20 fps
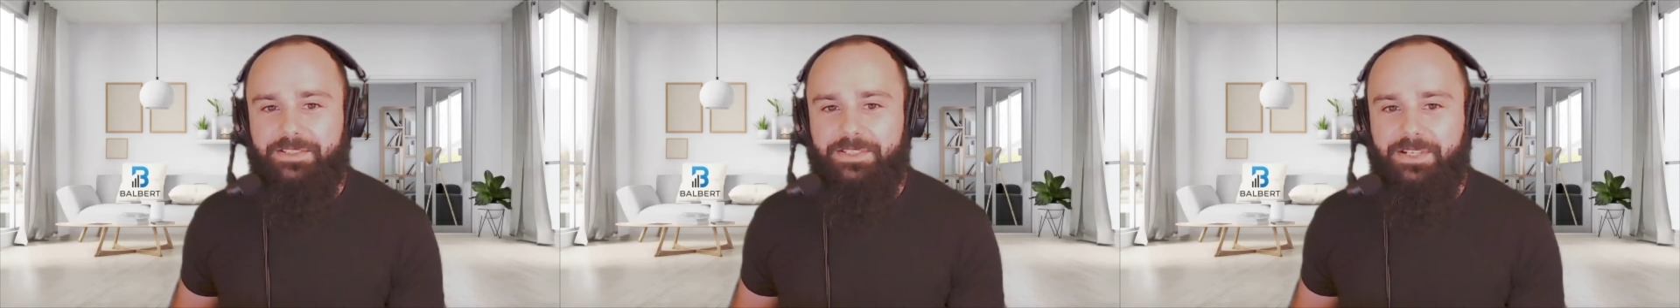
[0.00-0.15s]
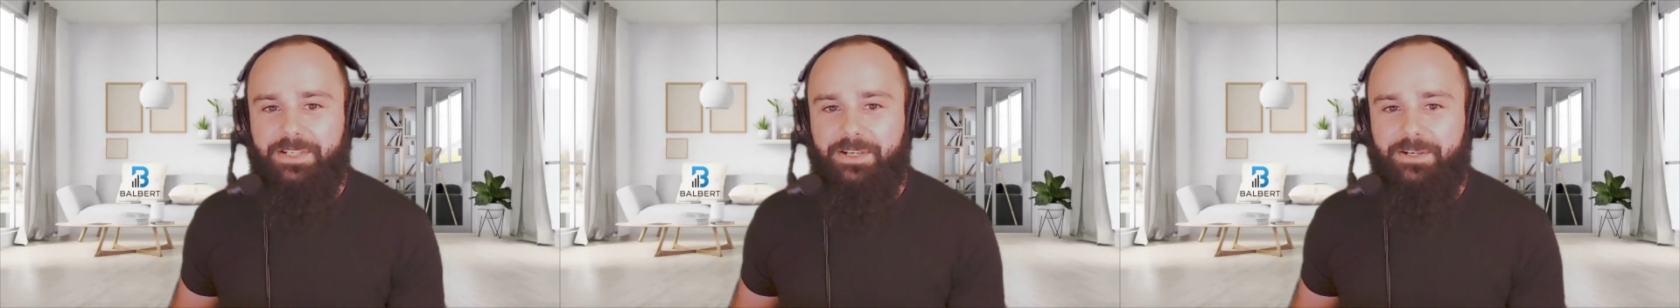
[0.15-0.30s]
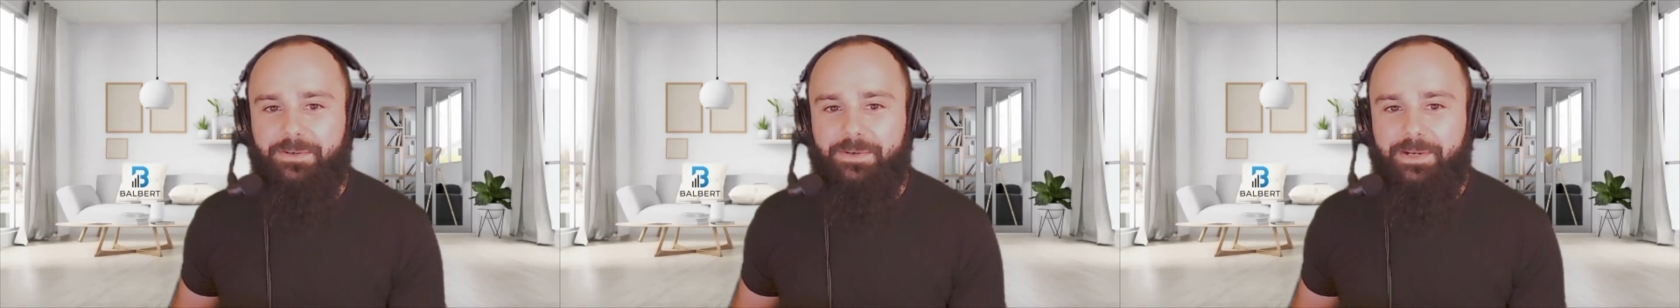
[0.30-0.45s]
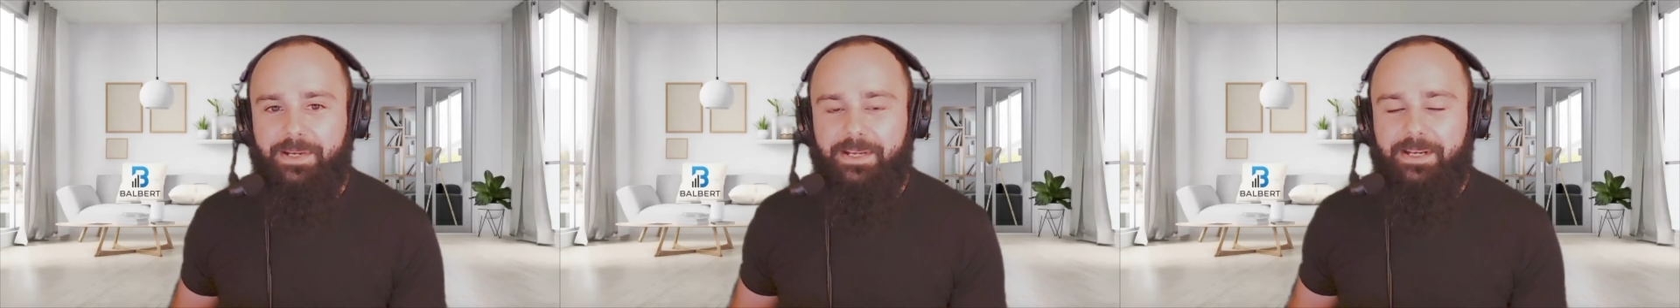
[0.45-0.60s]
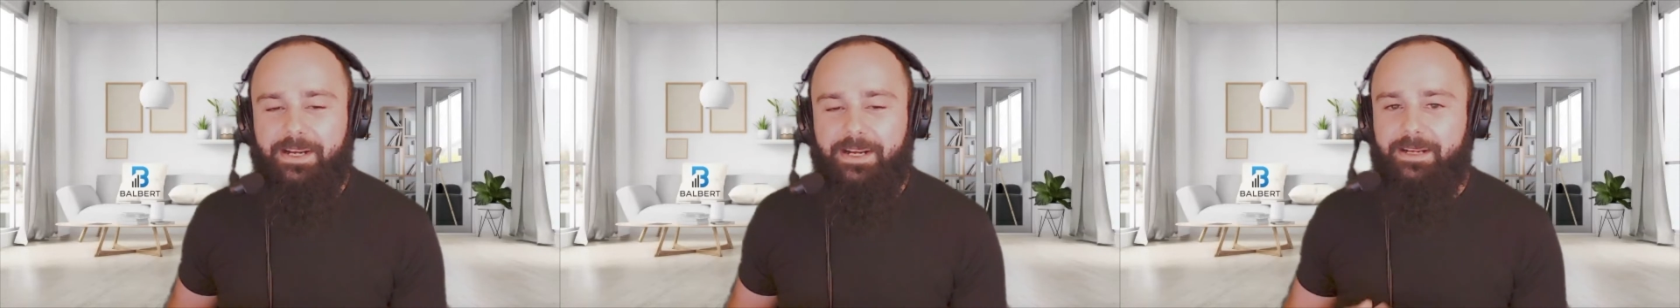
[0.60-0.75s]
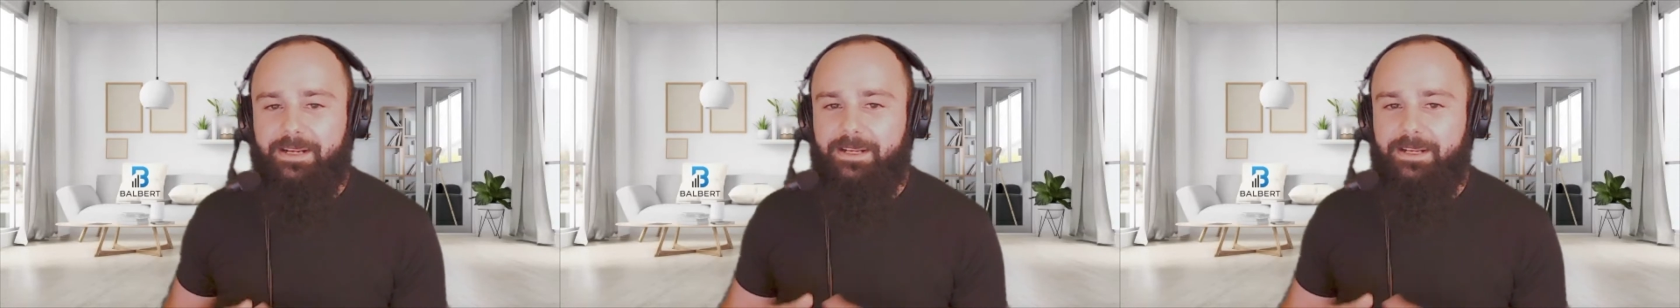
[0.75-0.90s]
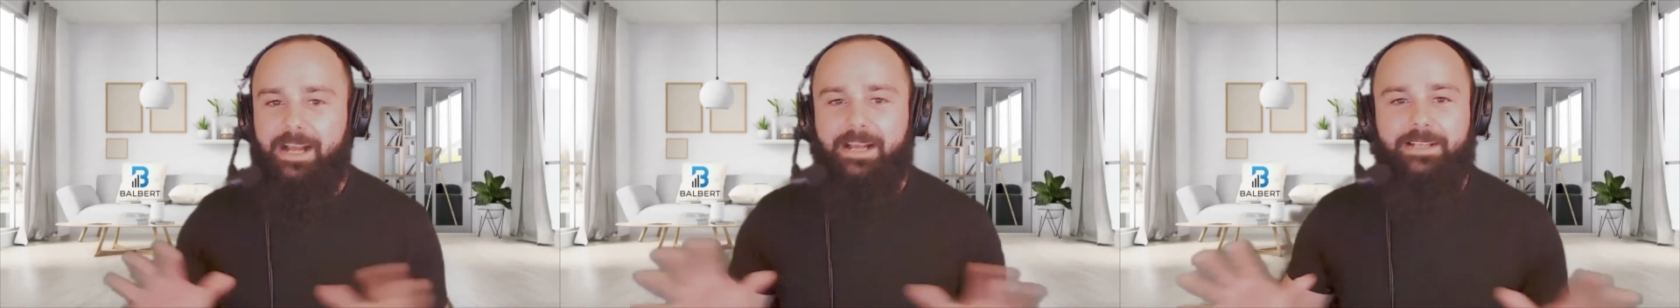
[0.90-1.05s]
So
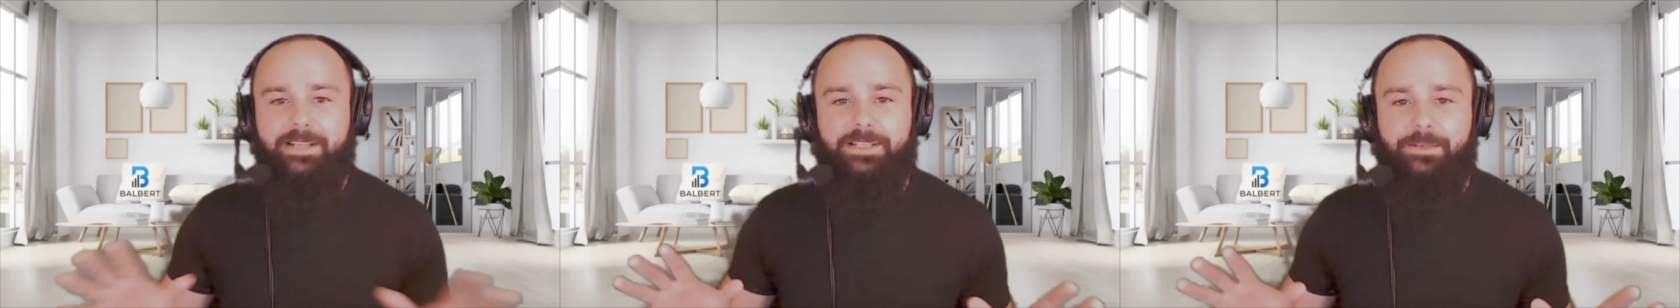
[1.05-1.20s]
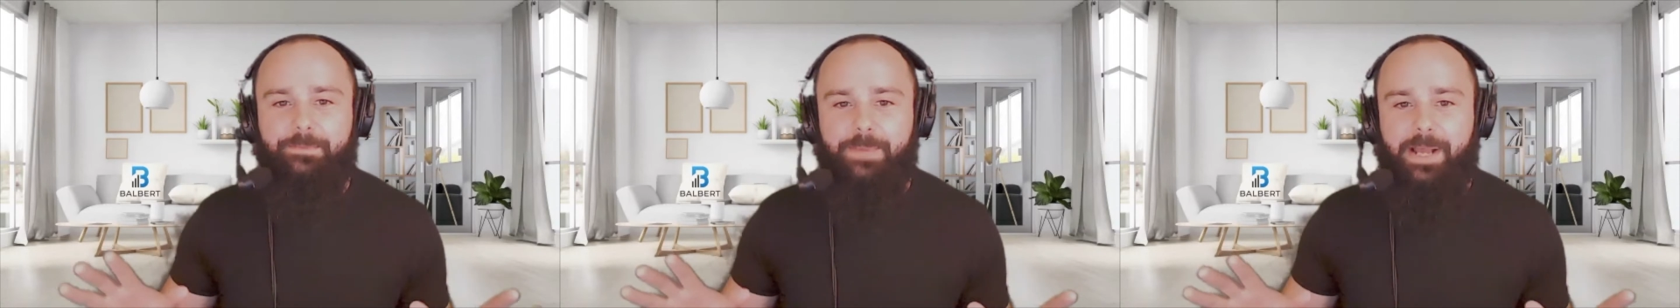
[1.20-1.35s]
guys, I